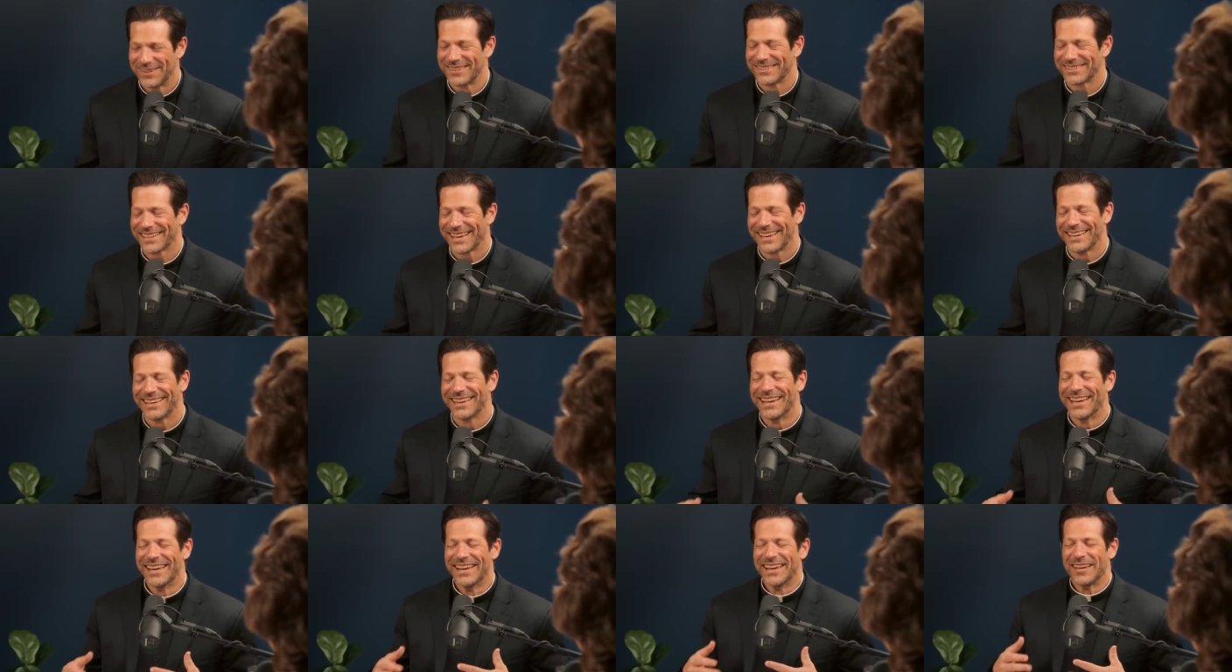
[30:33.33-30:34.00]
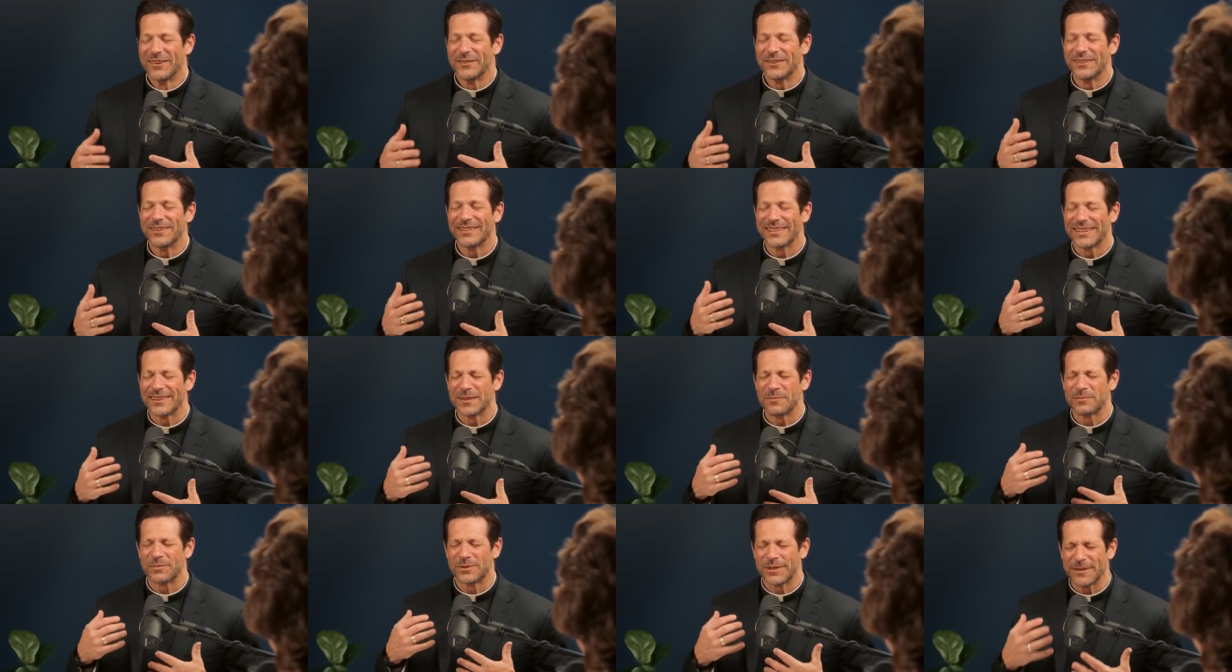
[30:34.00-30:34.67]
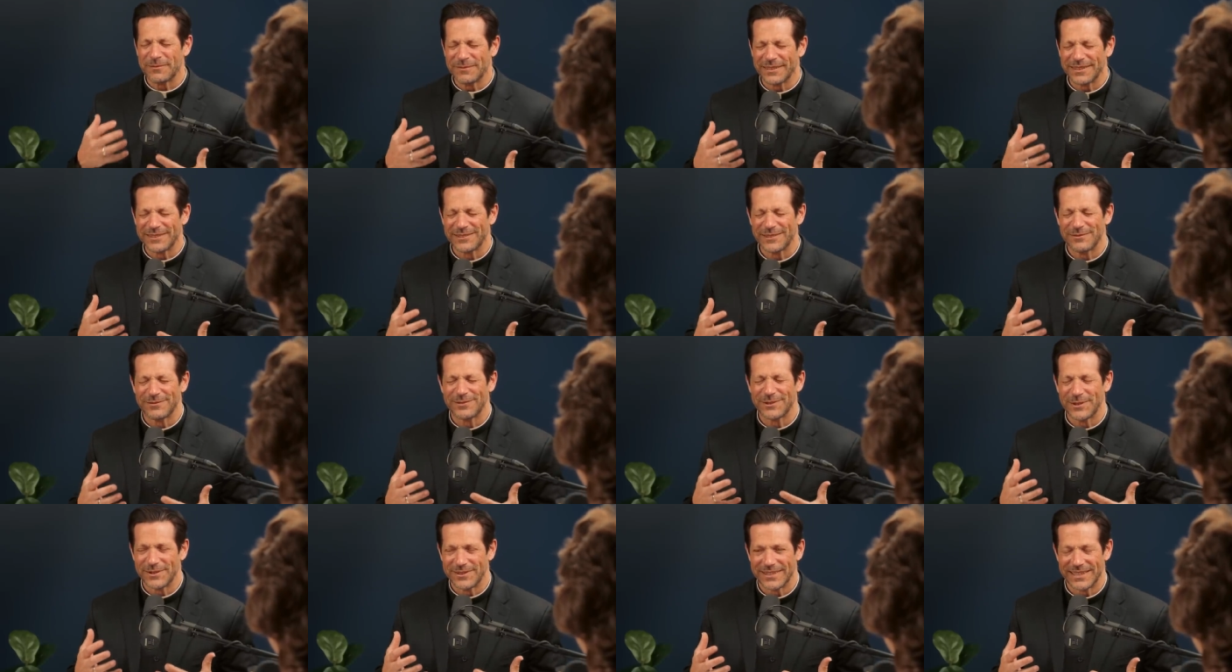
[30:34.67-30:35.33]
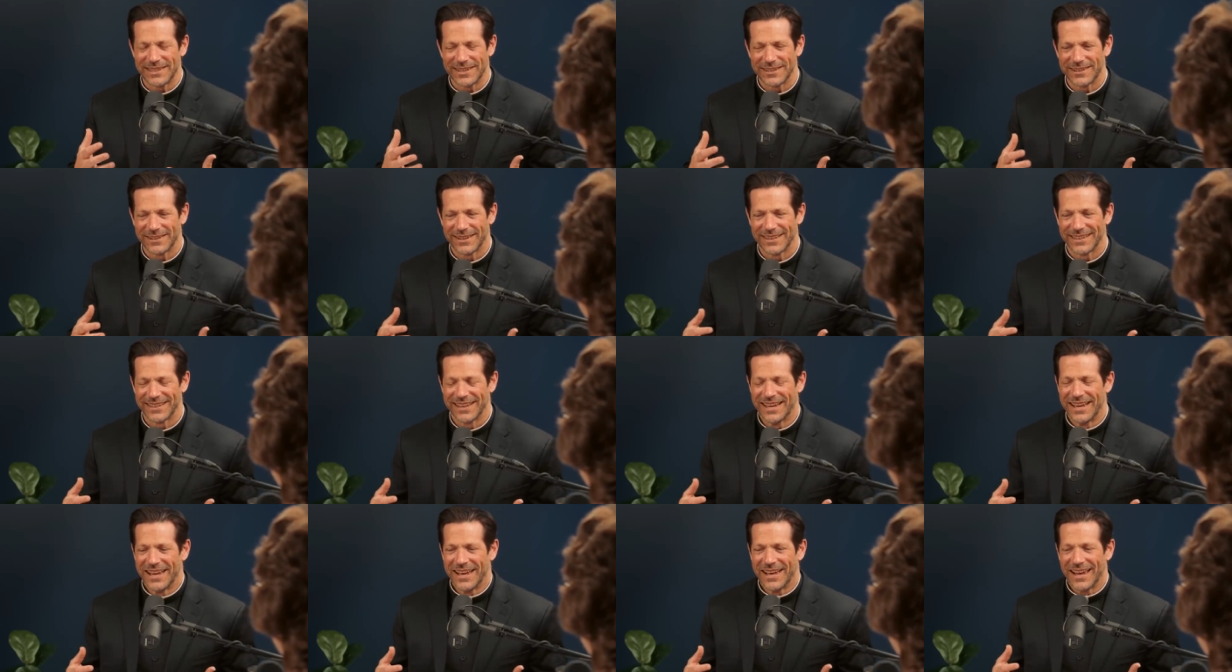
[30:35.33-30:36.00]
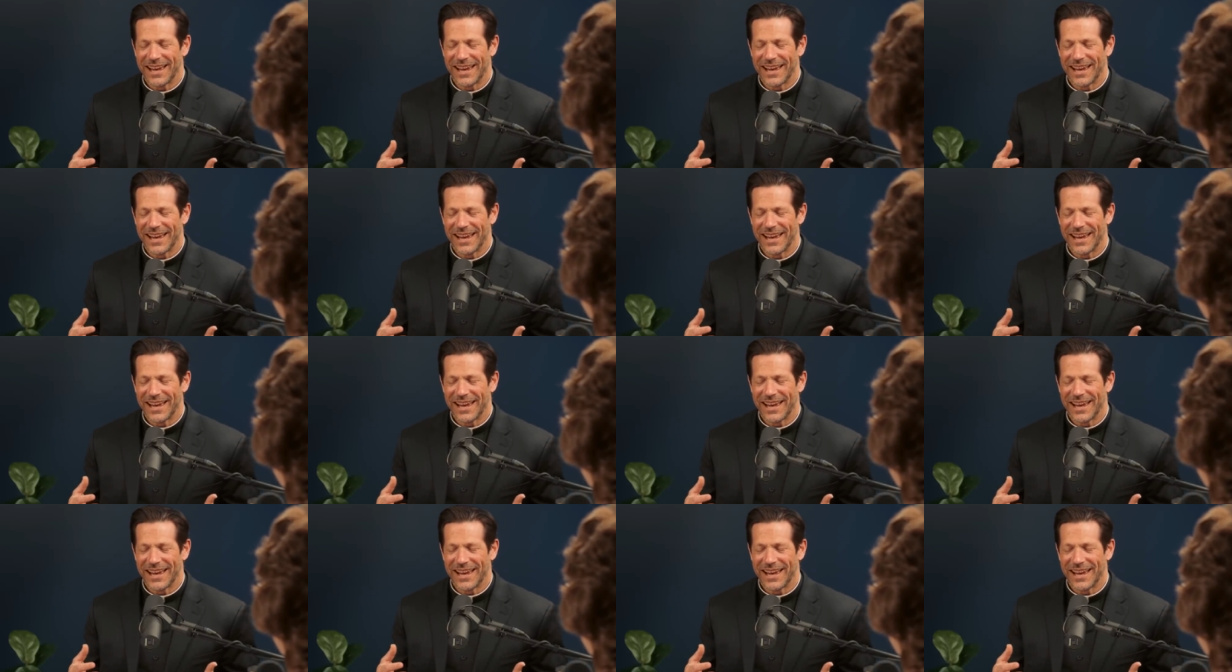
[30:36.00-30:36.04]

you say when you said the privilege of choosing the good,